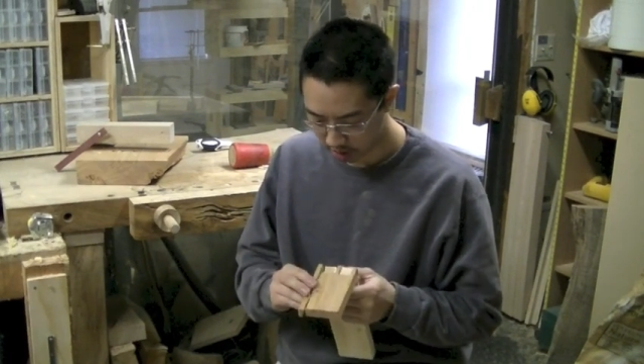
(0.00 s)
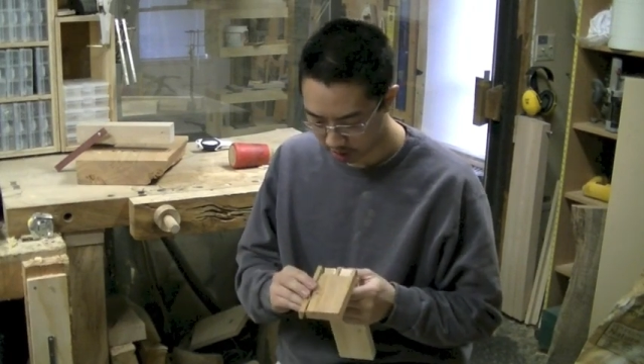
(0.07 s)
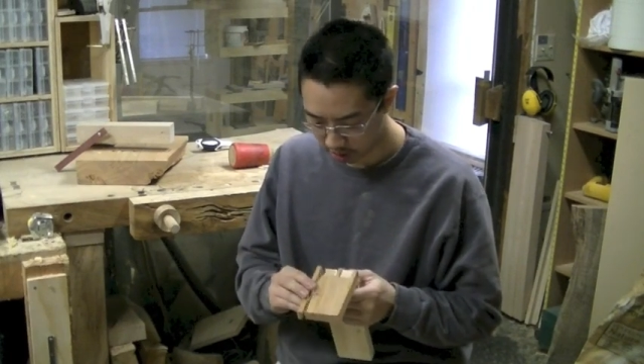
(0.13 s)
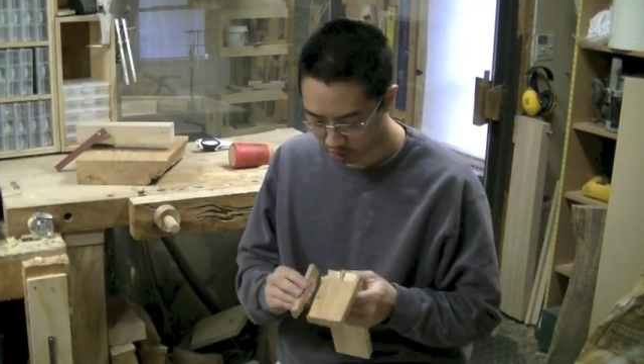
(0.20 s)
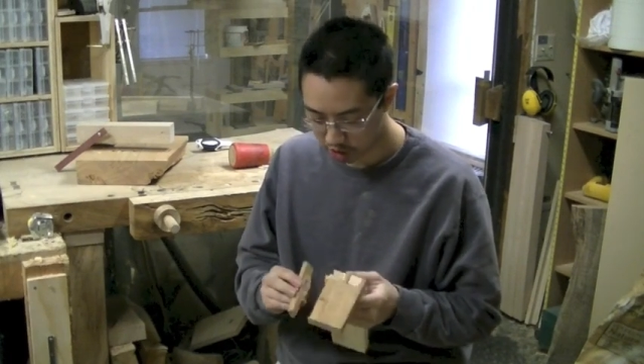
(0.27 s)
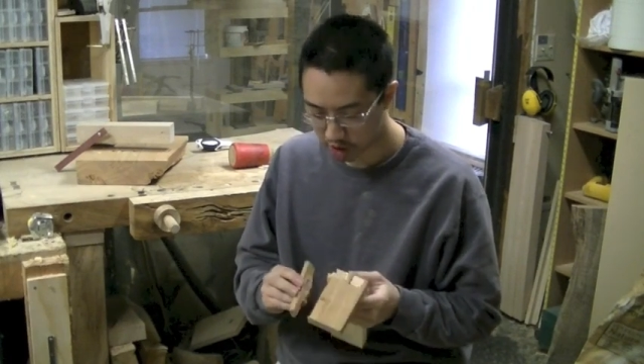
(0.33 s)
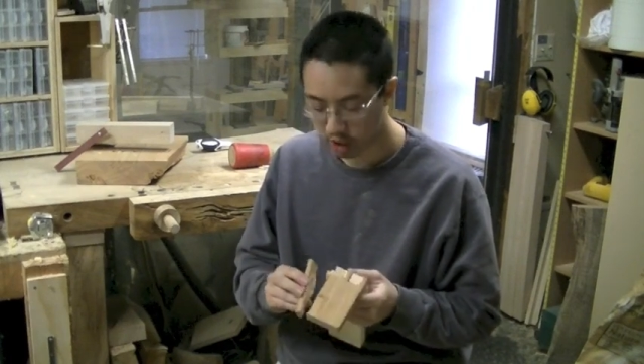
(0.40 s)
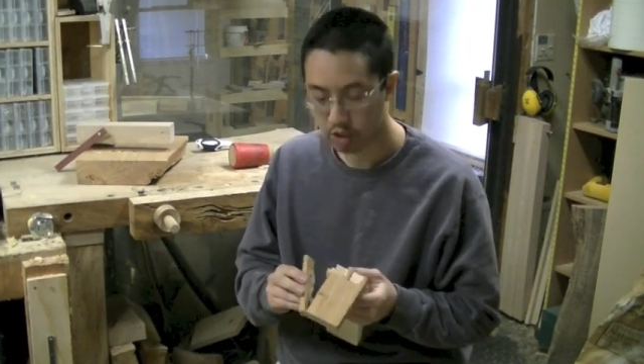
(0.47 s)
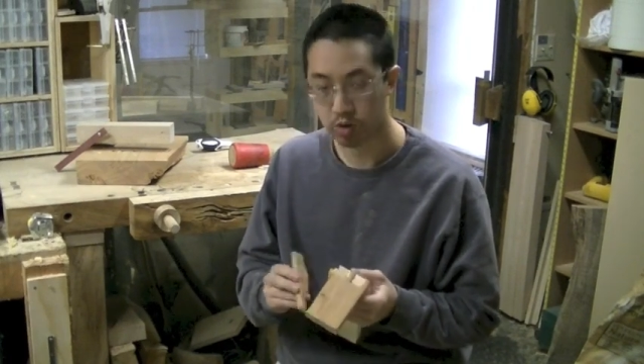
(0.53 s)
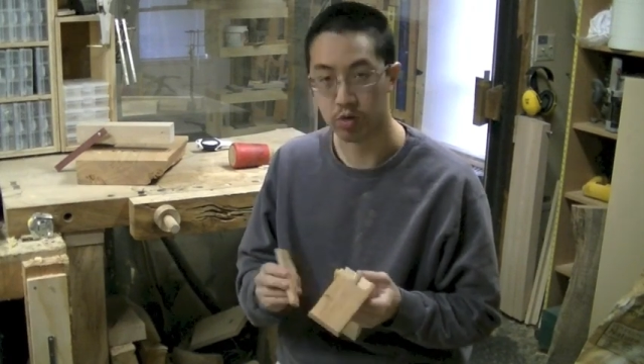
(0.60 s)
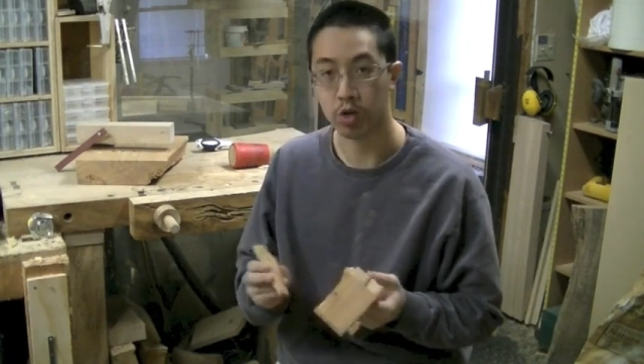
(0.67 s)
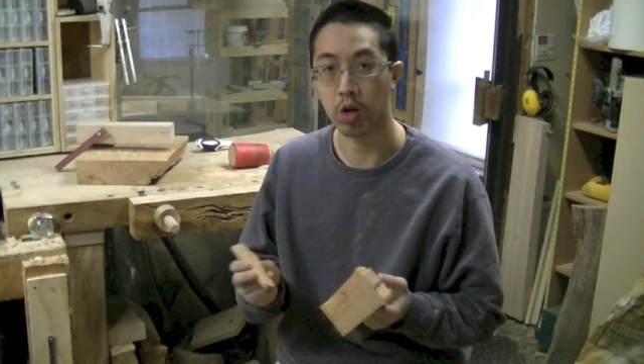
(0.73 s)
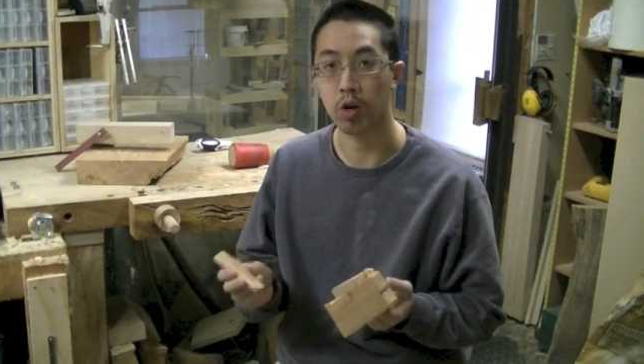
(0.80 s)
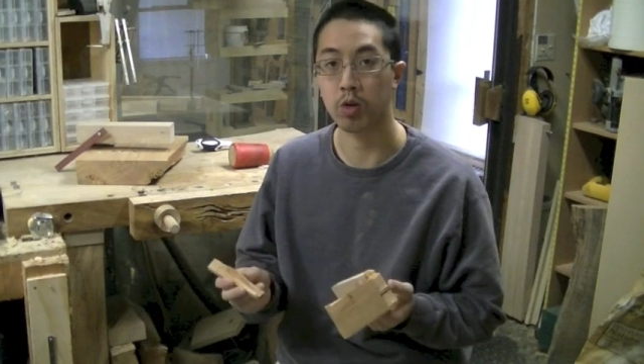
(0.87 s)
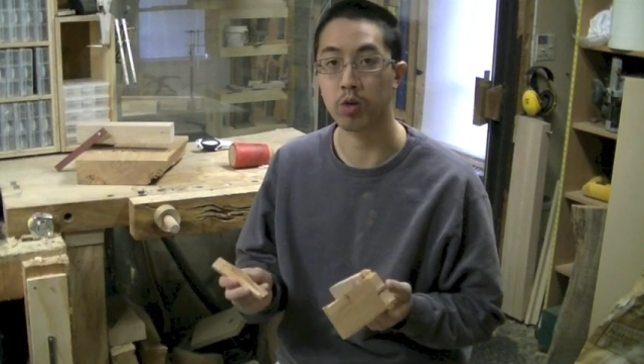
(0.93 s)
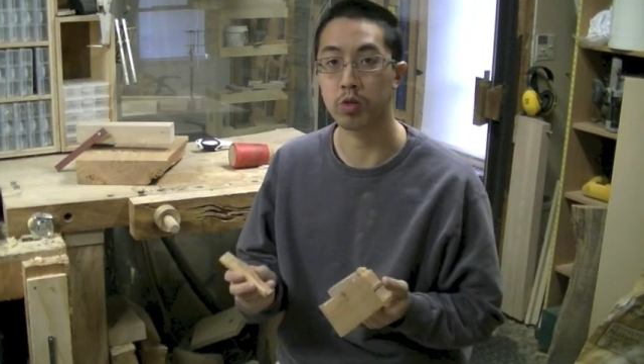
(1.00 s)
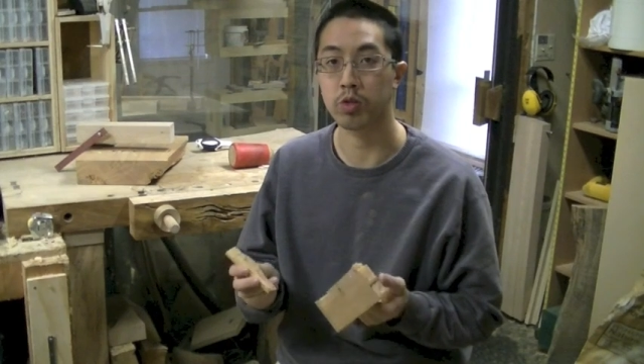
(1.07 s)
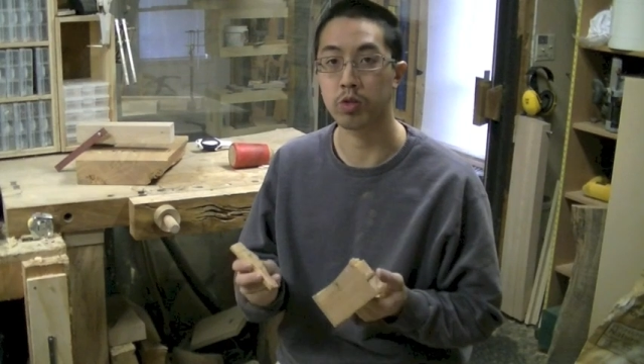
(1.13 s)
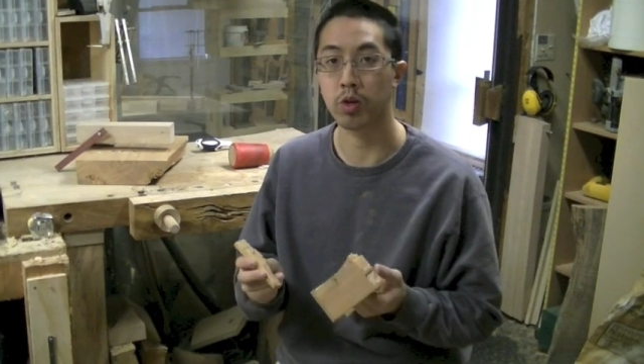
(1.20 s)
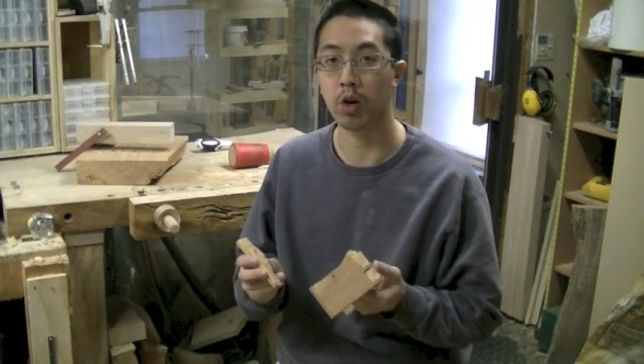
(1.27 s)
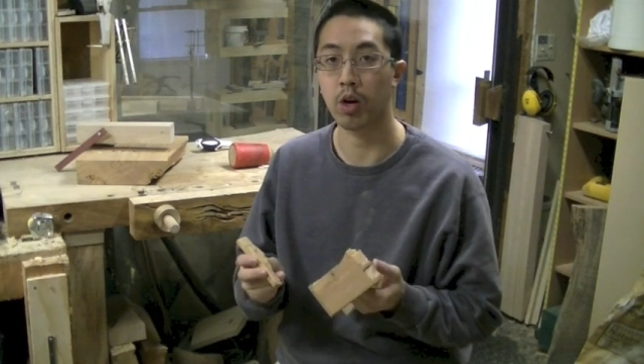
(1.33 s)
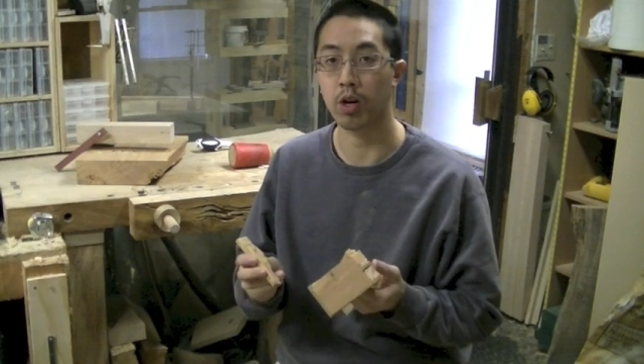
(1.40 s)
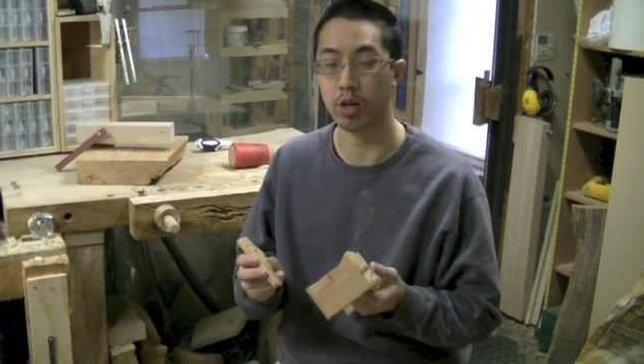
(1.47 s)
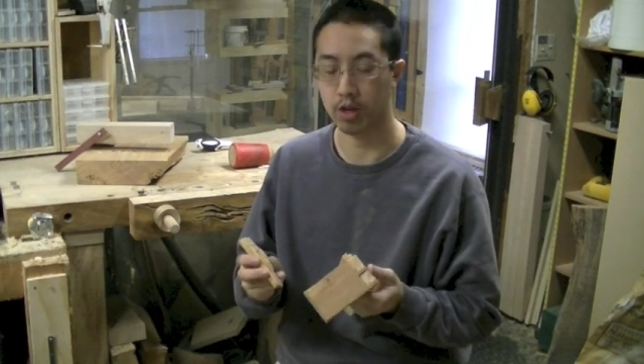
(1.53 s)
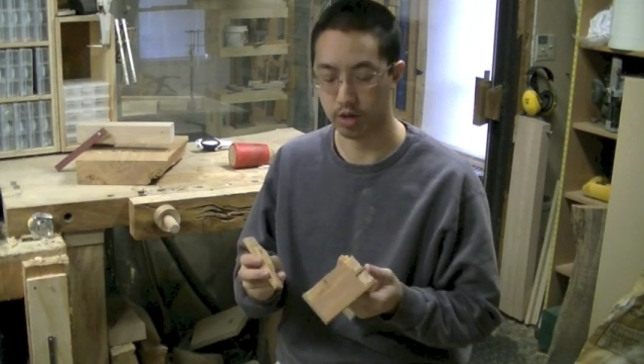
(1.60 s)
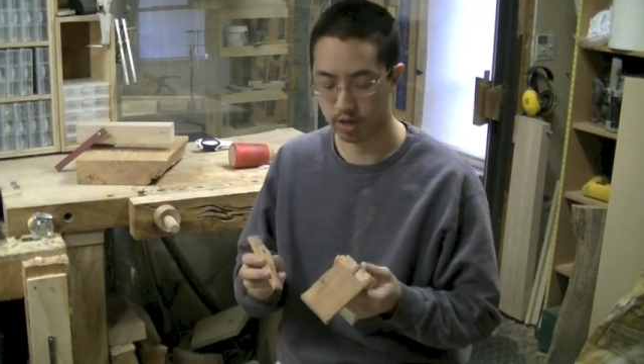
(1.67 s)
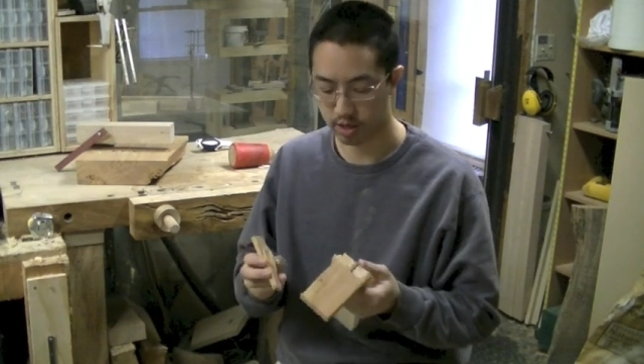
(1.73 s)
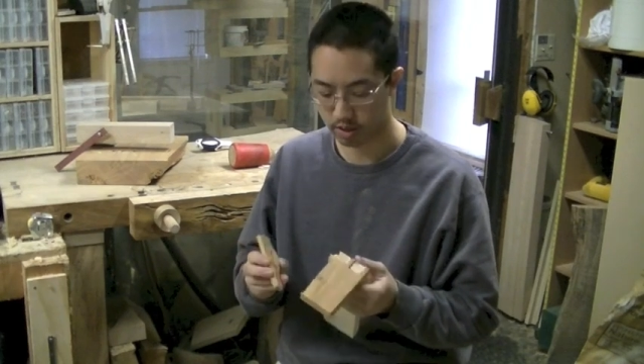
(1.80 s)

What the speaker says: Usually I use longer stock.